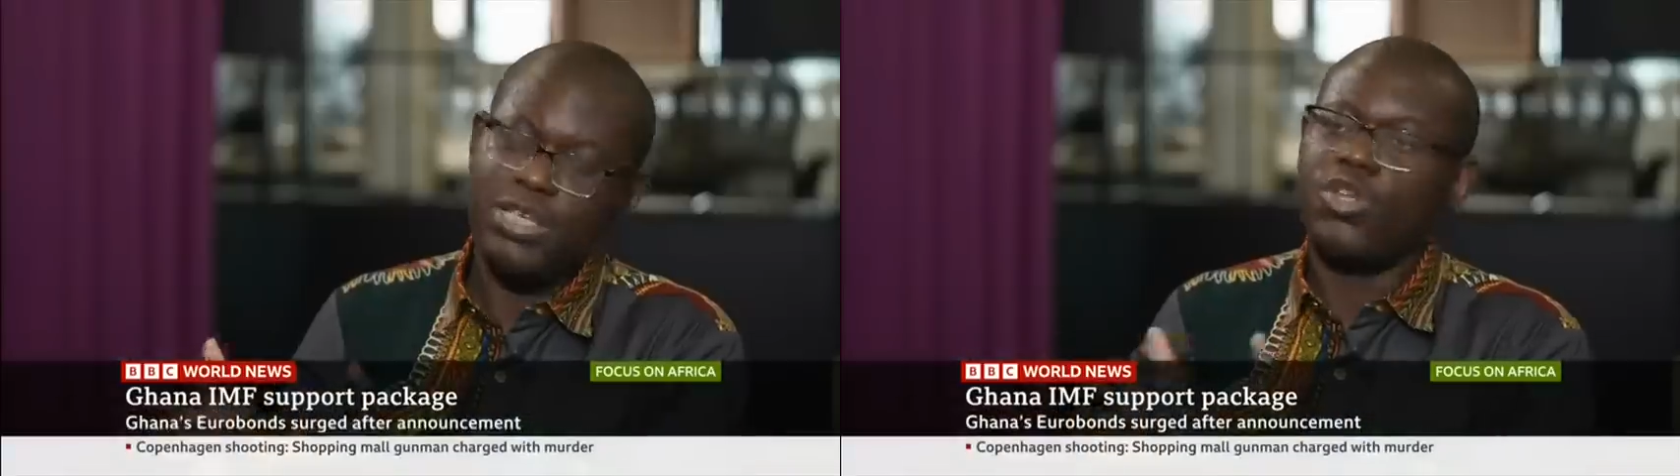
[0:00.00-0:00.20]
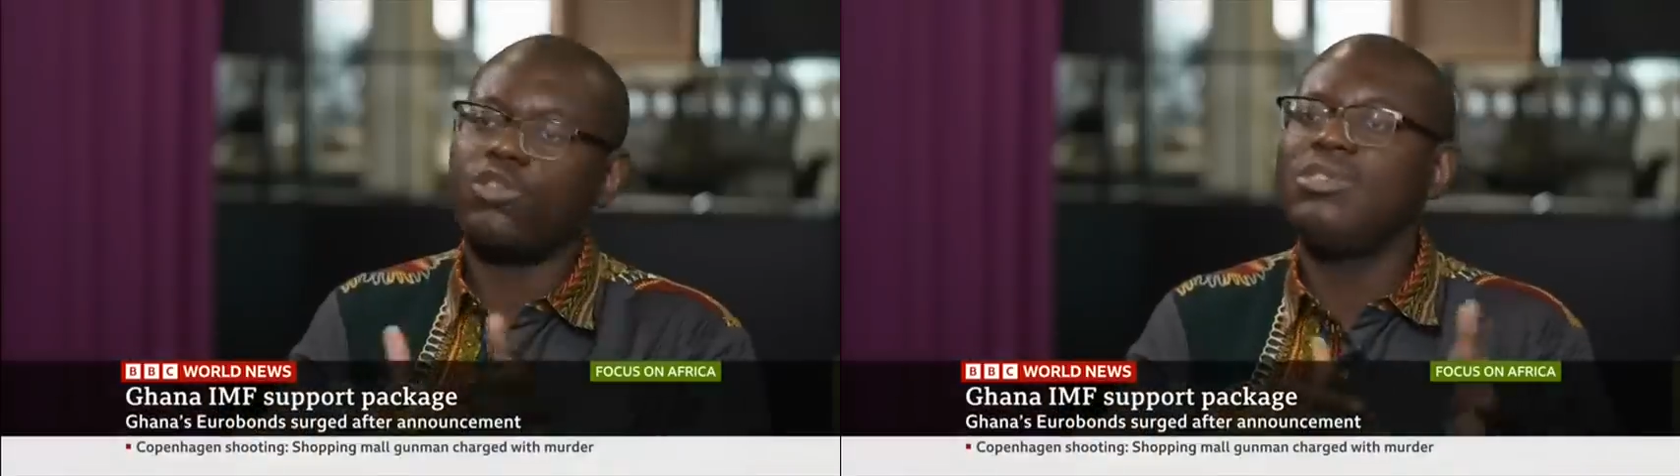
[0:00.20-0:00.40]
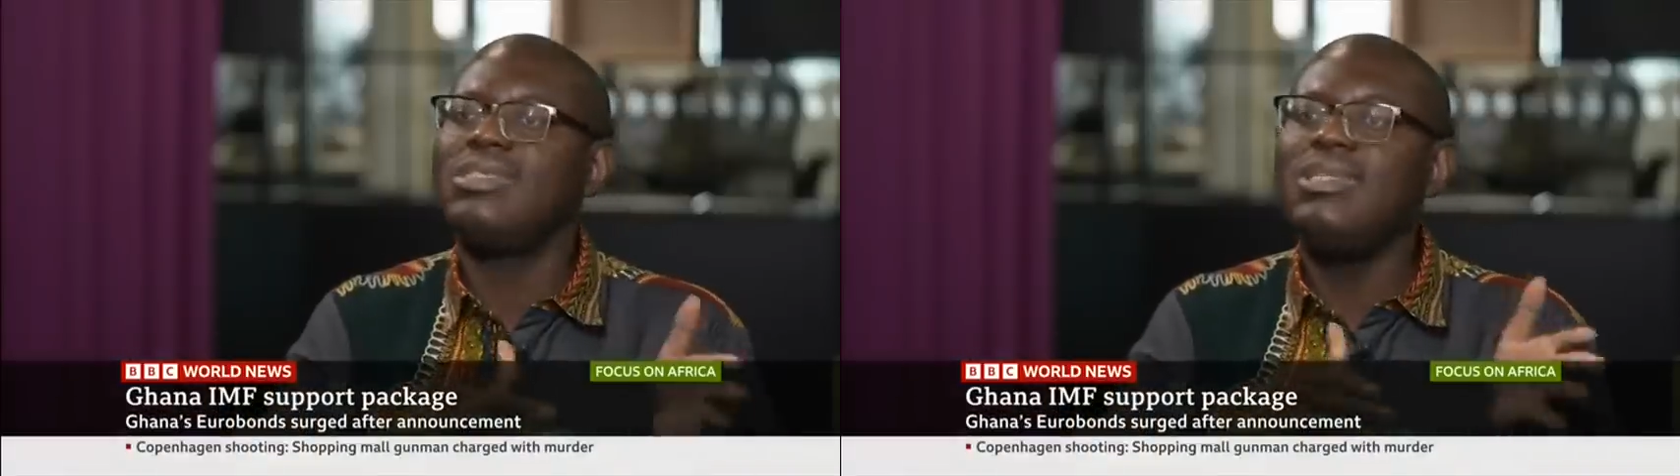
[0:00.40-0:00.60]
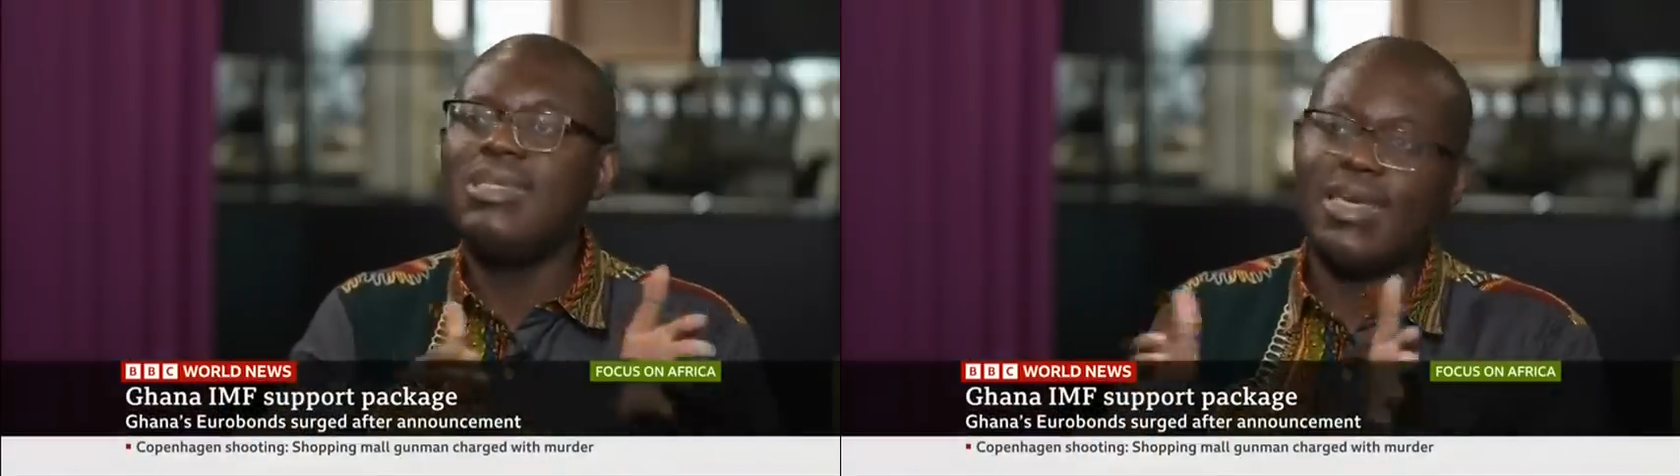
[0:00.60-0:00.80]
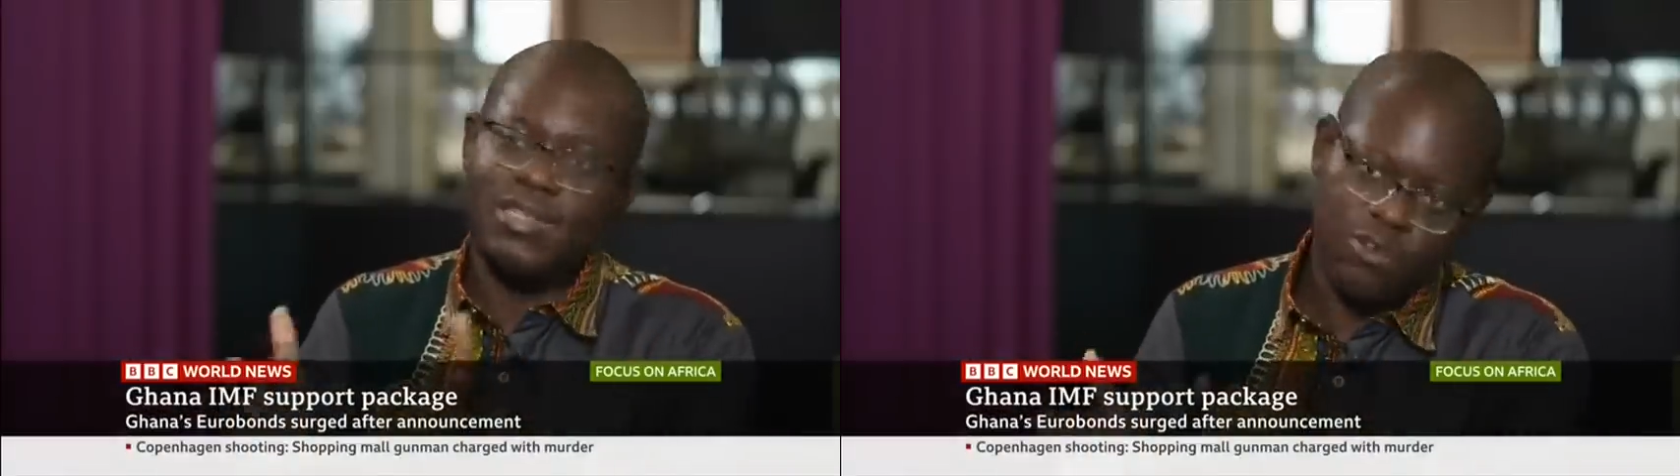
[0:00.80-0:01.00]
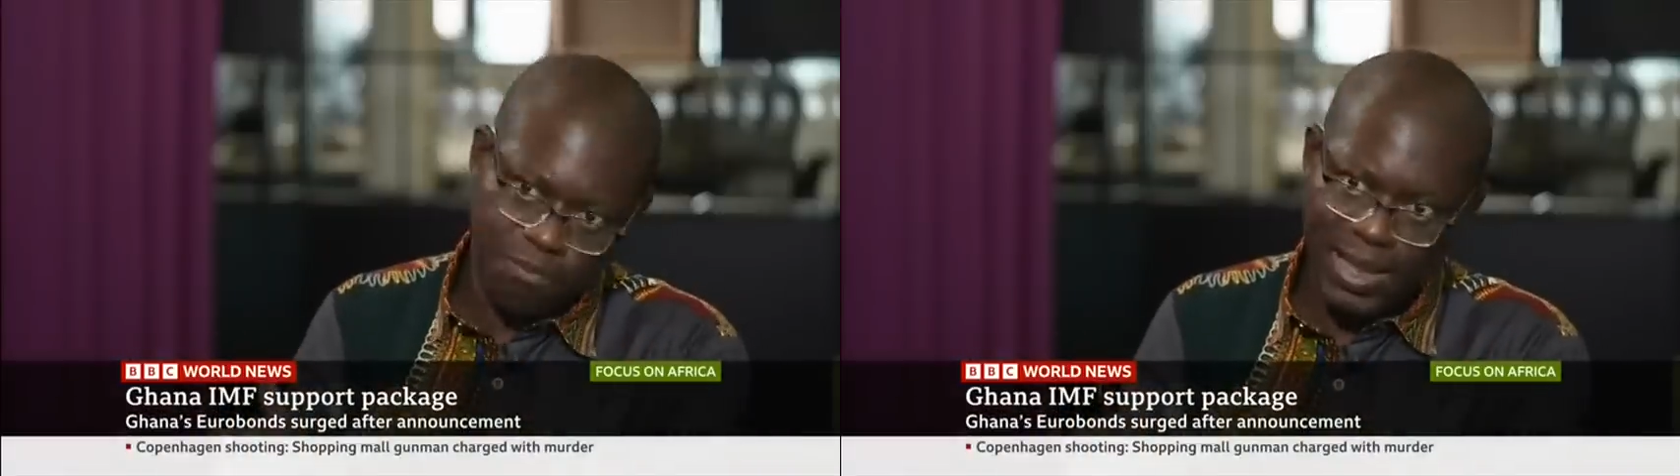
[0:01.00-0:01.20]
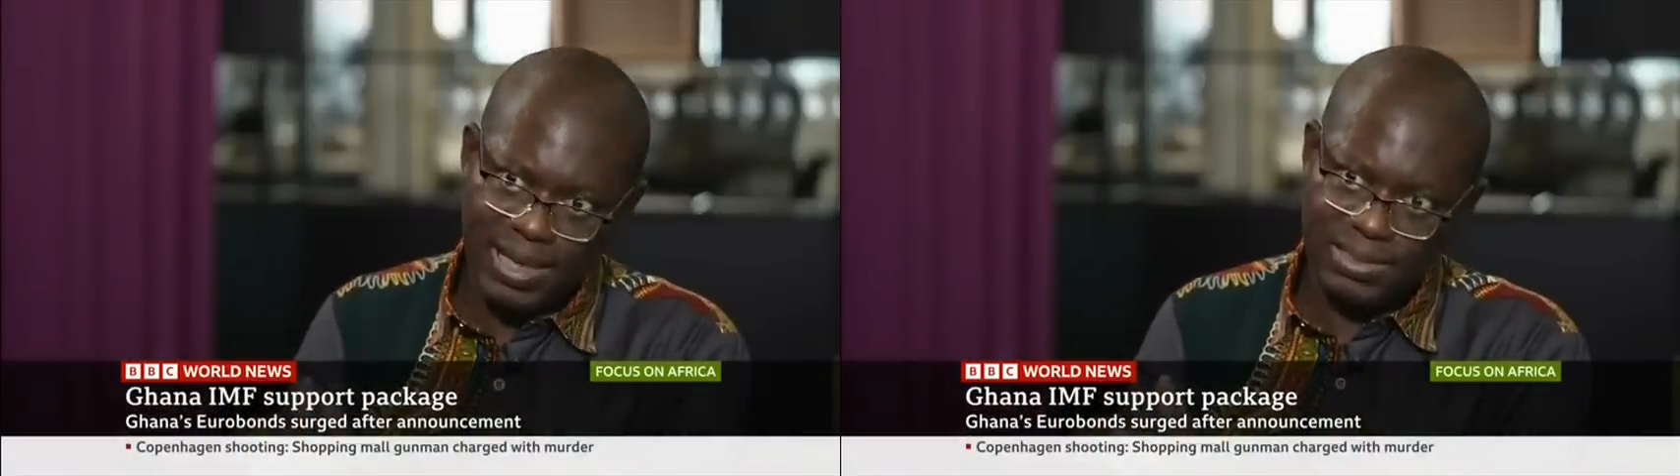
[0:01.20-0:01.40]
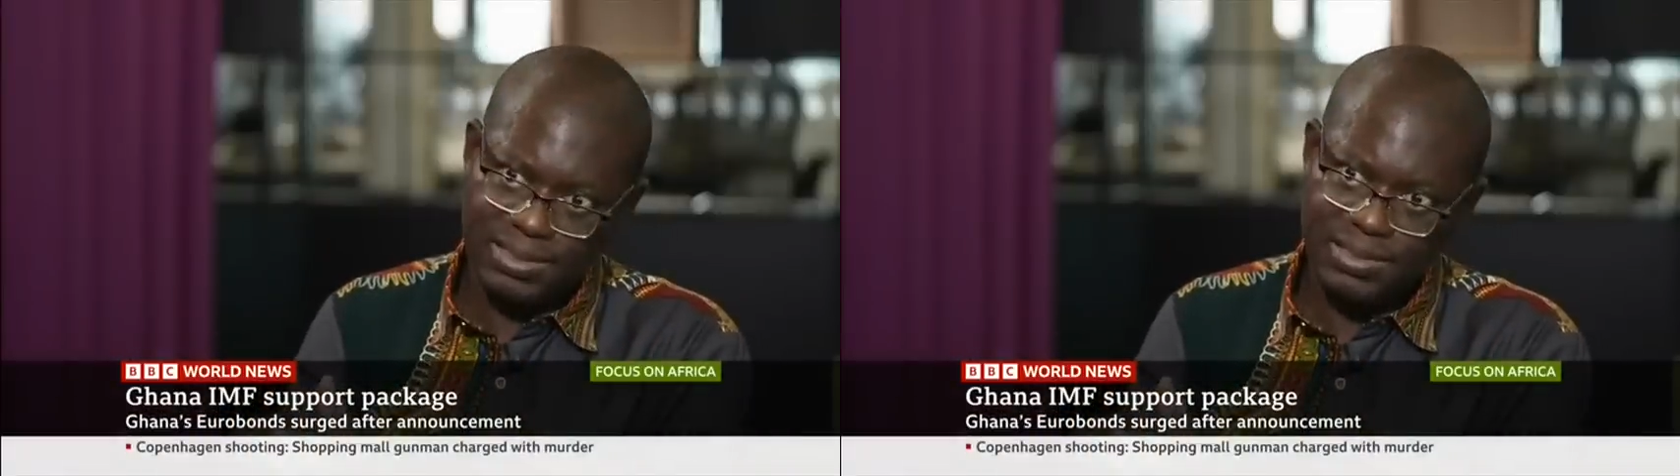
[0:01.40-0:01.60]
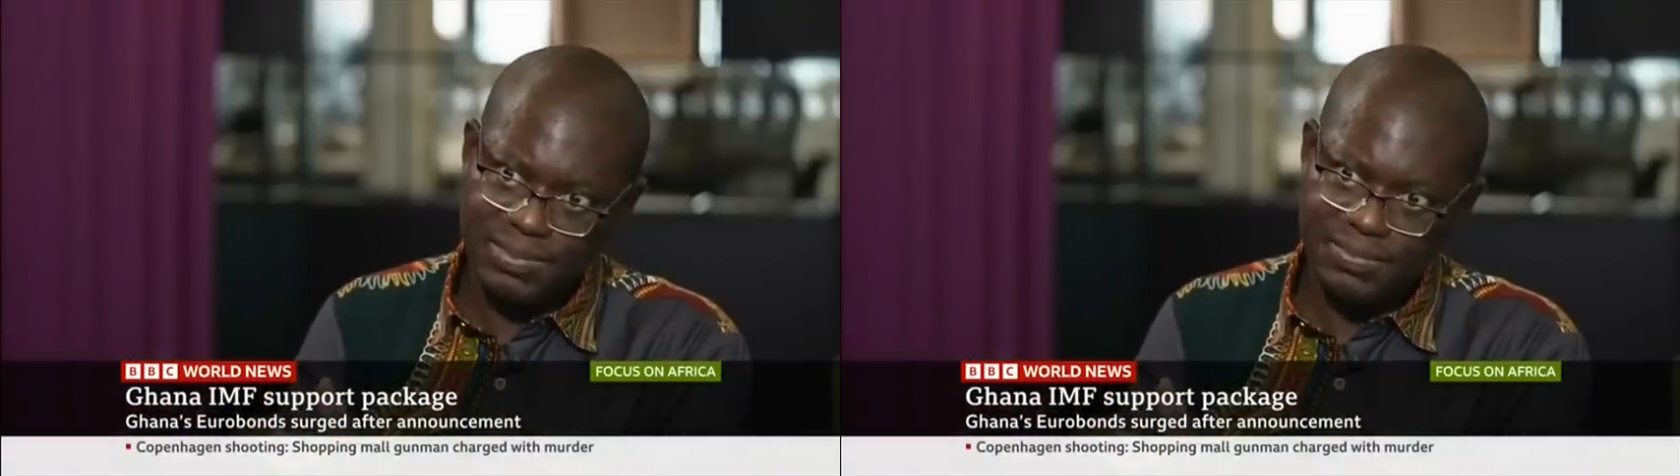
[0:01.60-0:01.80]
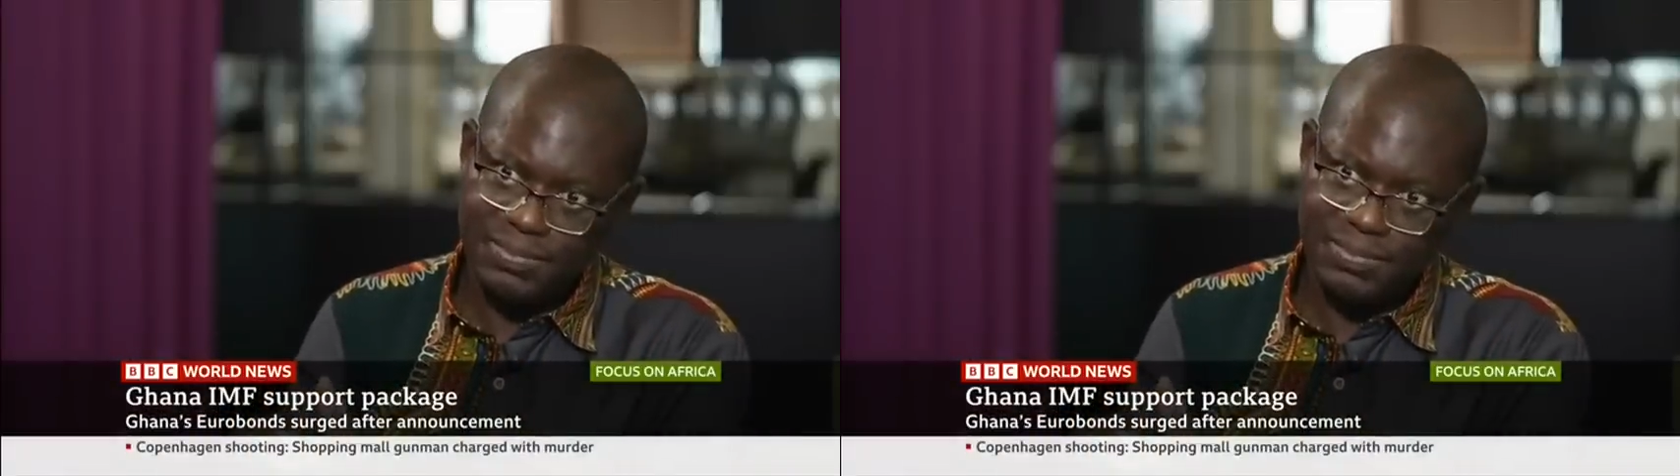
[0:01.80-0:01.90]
It's talked to syndicates of banks.